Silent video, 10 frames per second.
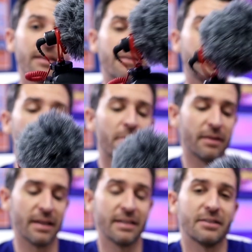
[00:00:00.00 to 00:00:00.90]
in
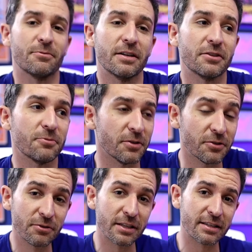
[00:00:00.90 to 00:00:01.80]
place, which
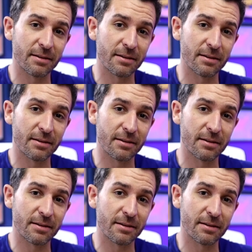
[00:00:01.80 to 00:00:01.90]
reduces